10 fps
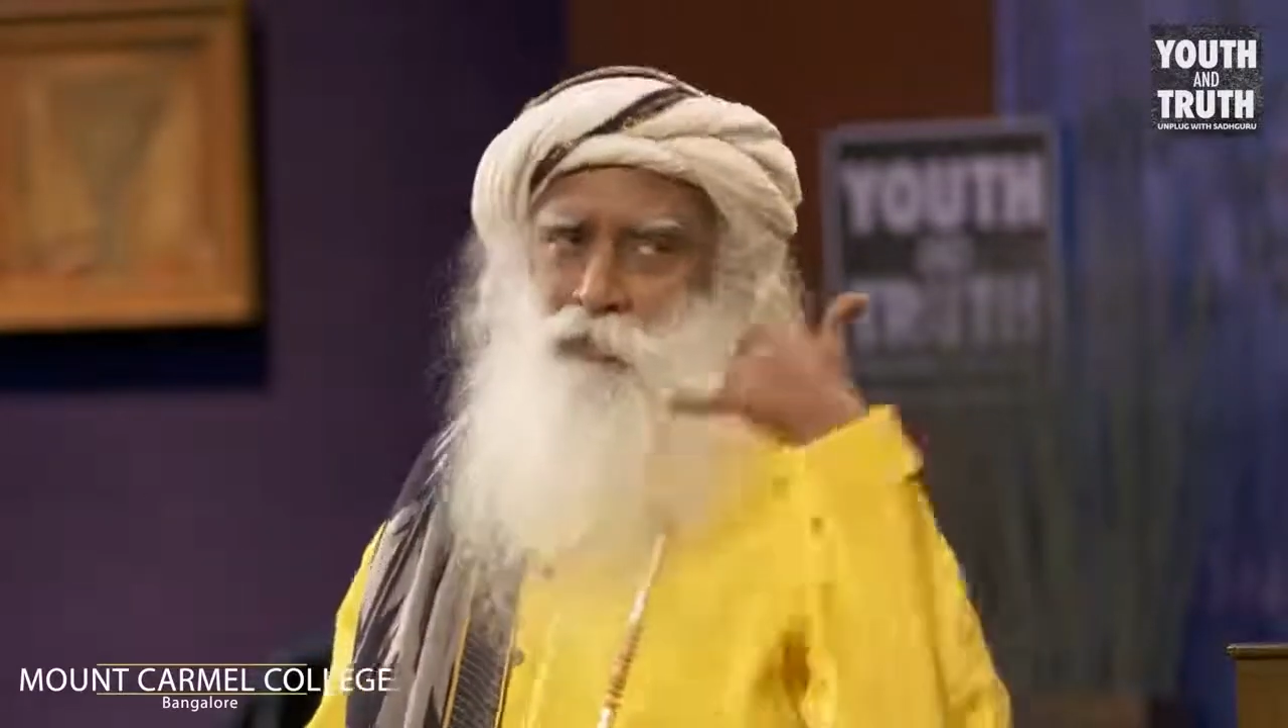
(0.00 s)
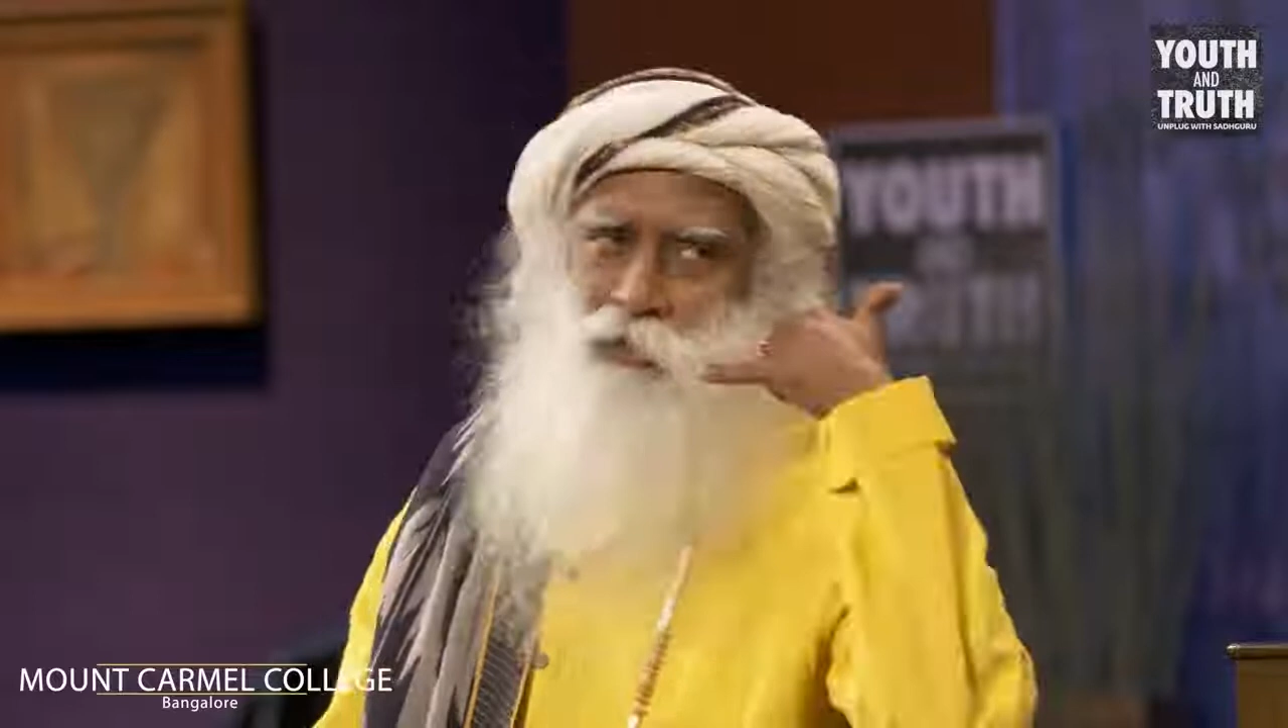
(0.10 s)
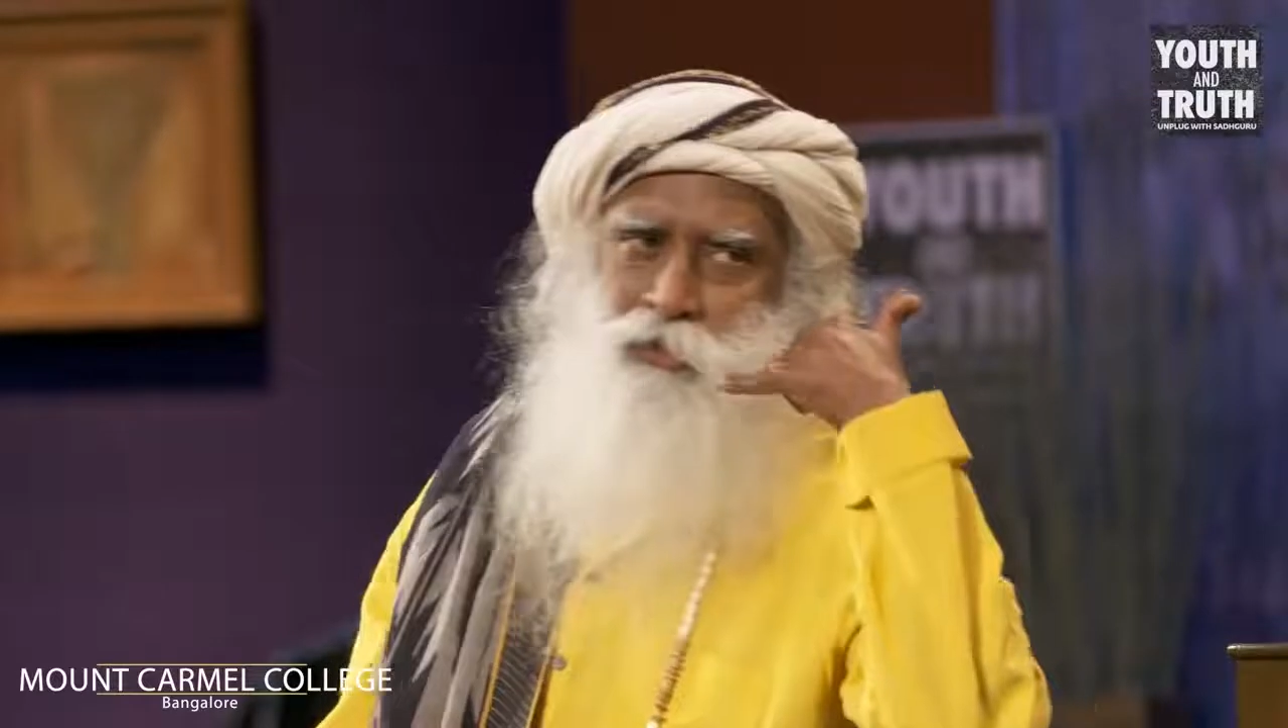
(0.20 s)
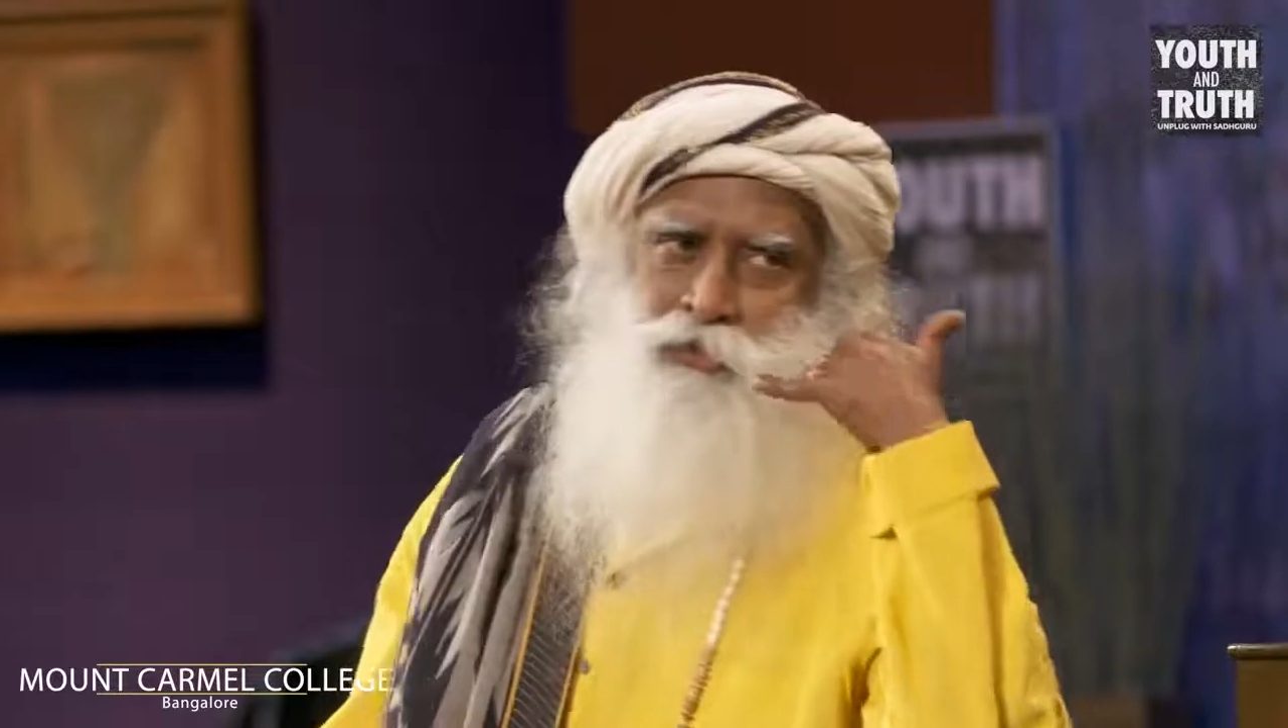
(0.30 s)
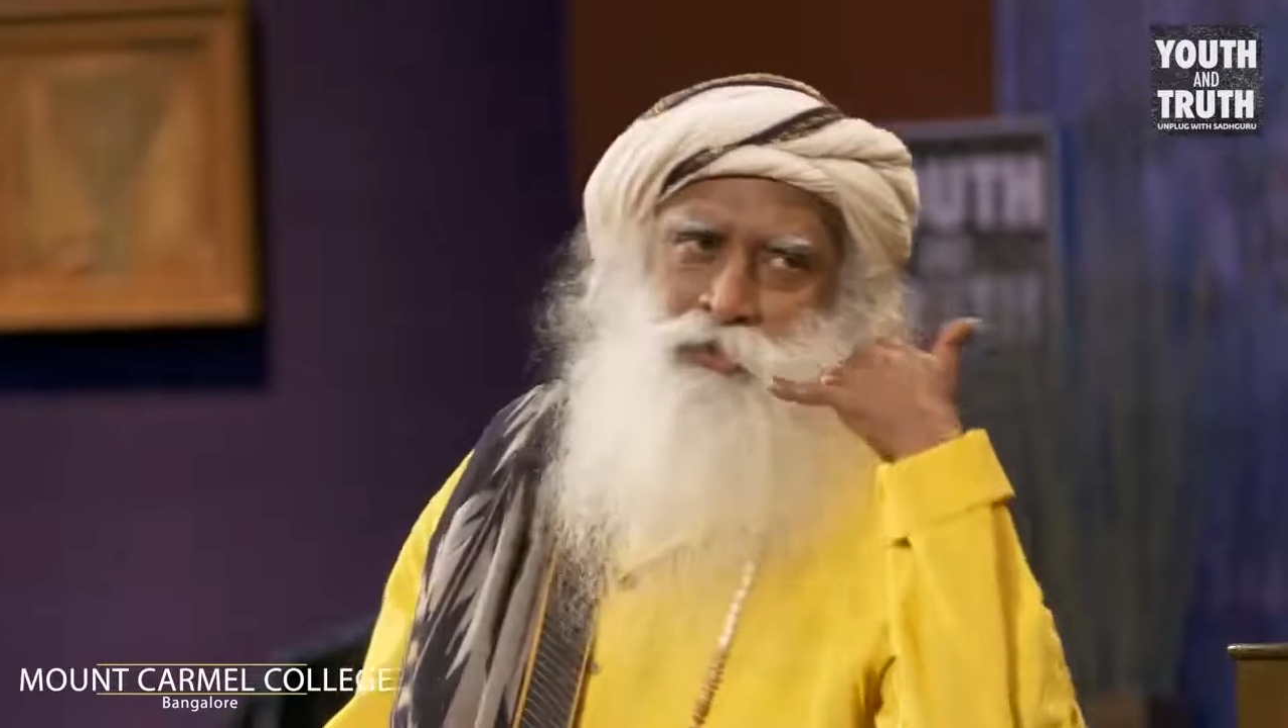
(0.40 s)

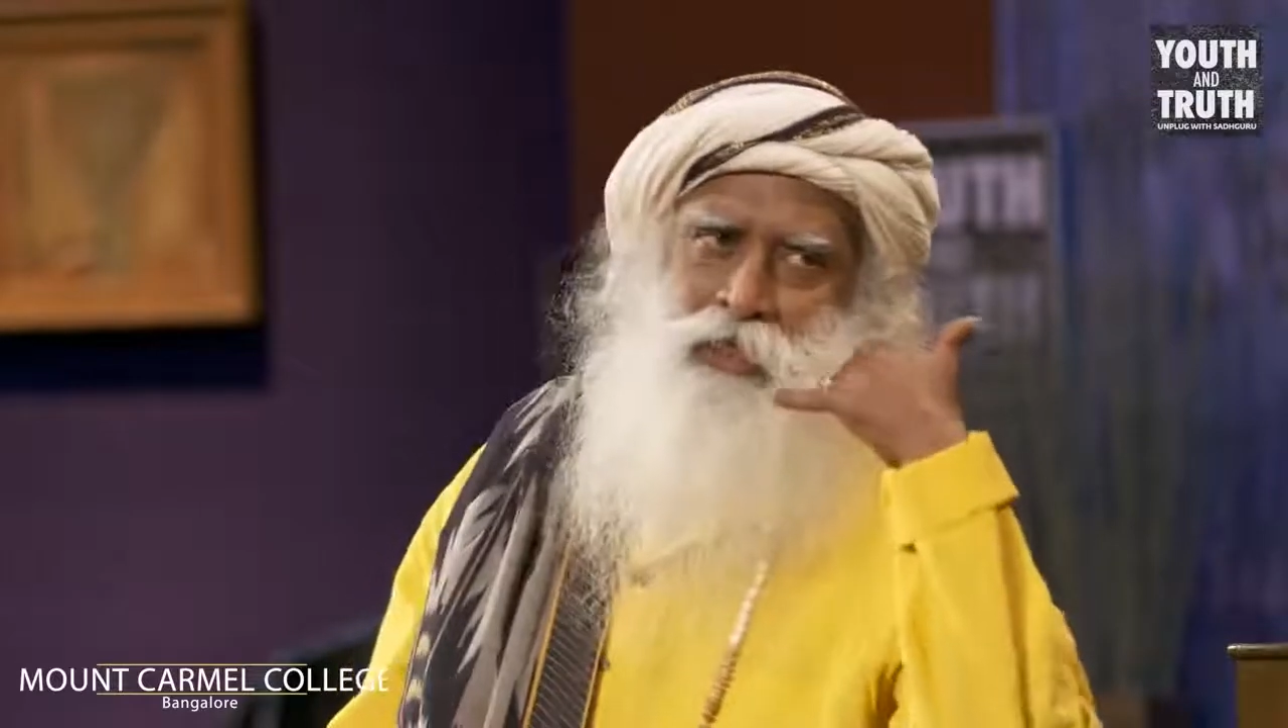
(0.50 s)
phone also